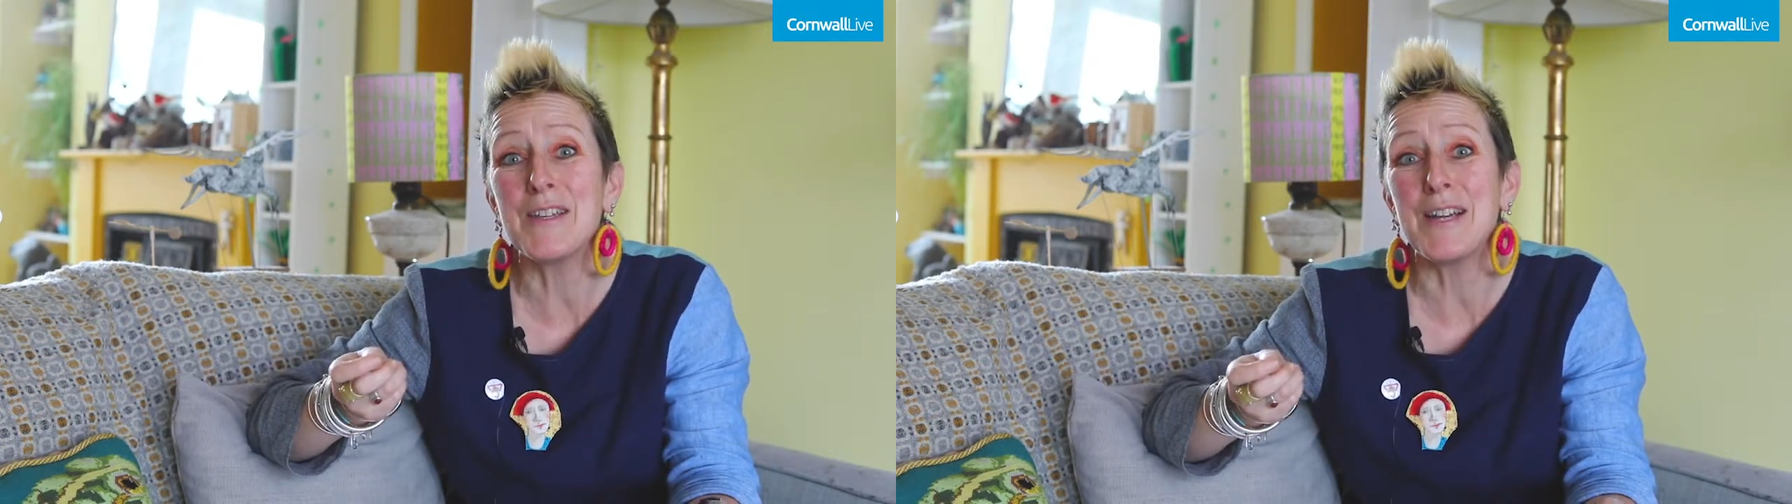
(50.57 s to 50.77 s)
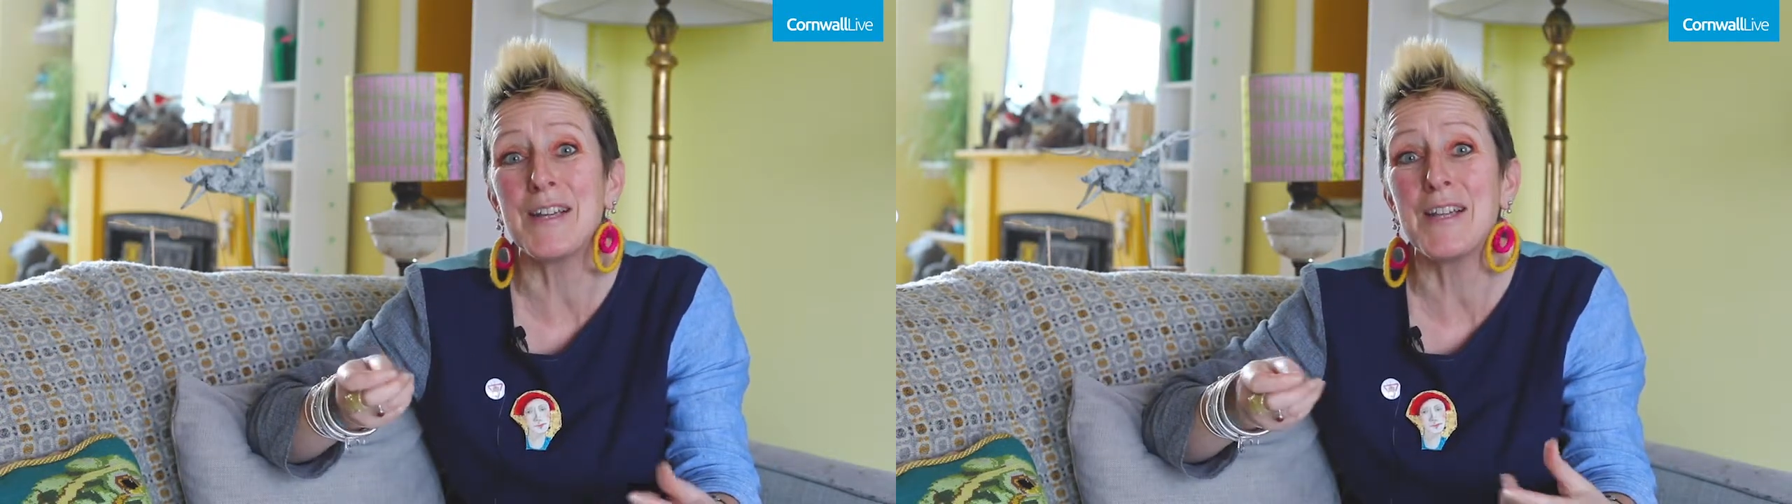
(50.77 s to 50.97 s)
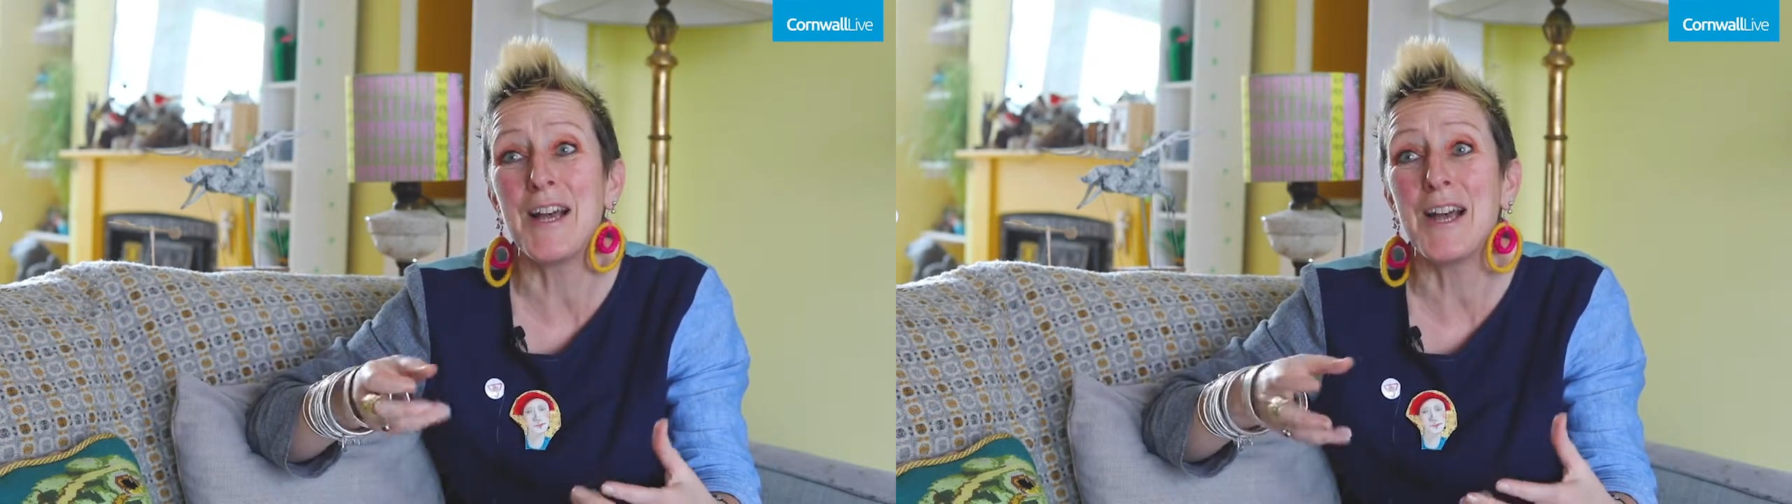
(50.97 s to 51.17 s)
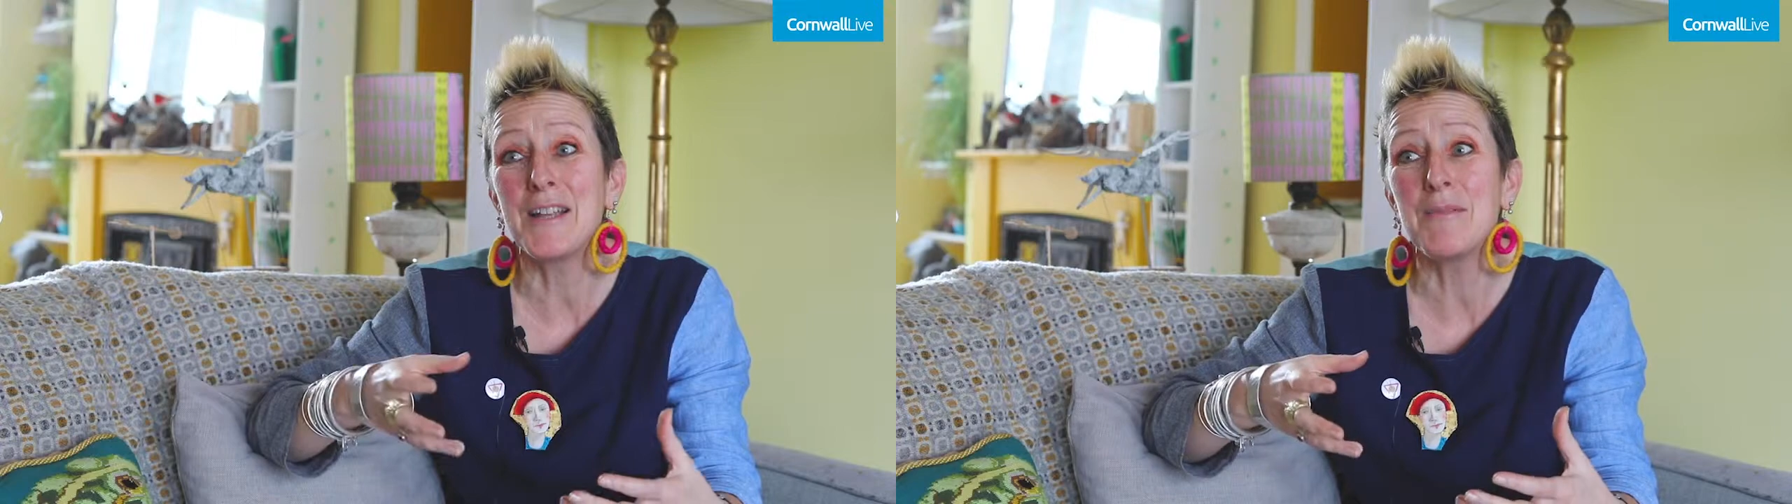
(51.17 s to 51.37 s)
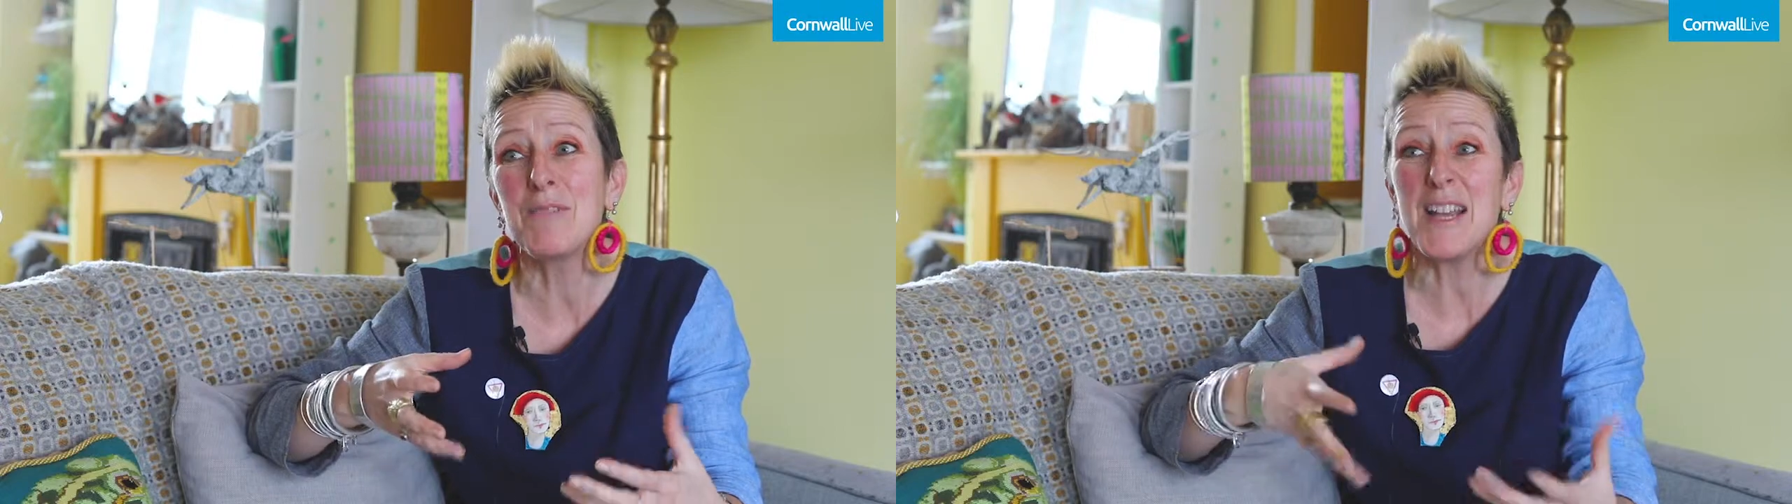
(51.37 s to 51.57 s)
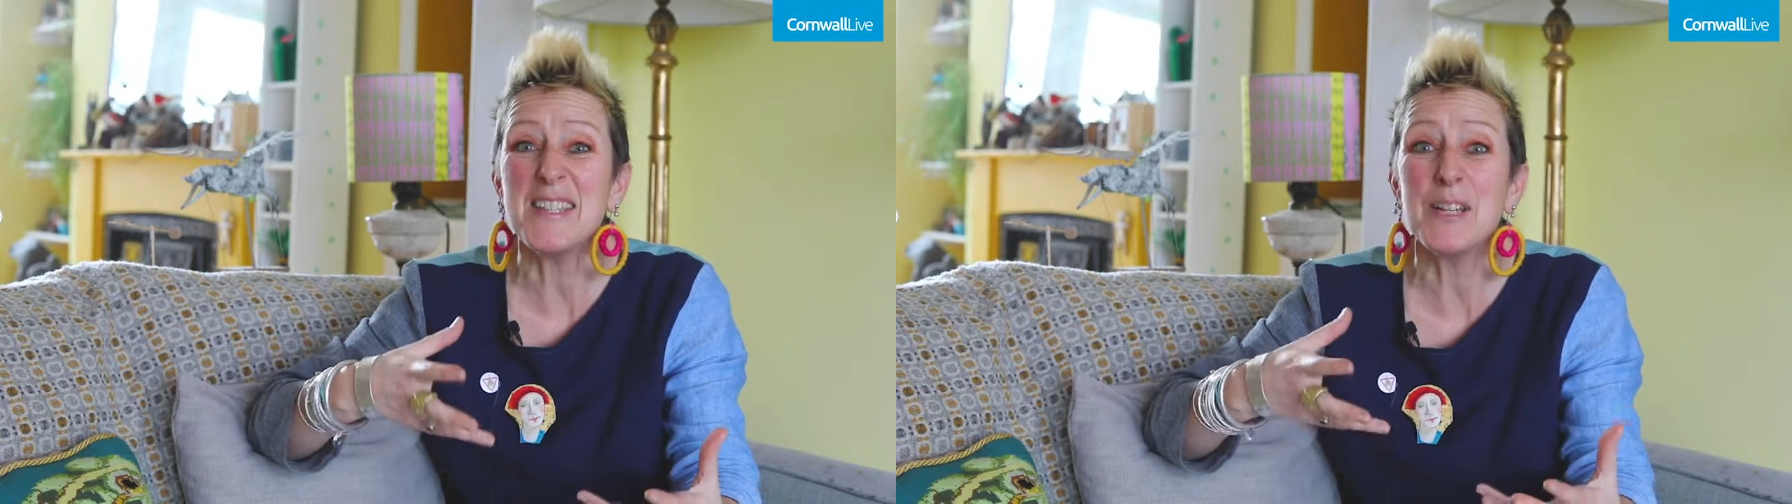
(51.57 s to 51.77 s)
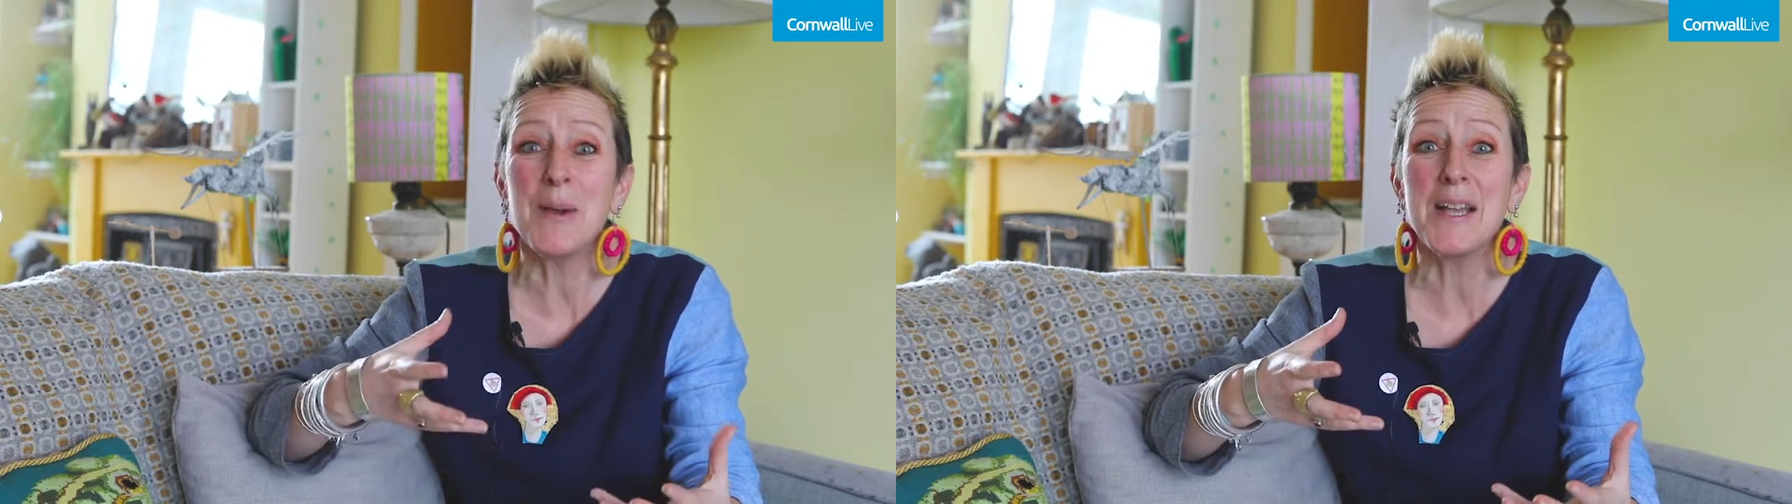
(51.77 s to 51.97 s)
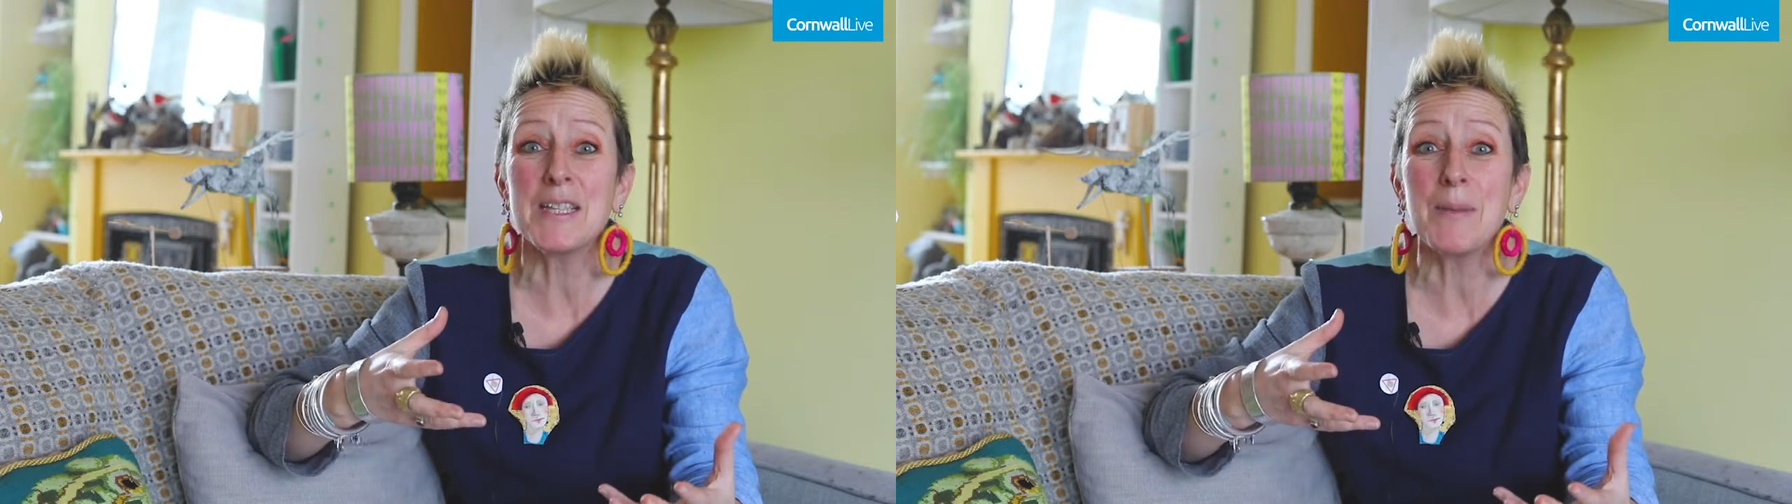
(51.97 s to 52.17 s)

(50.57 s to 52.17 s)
and raising awareness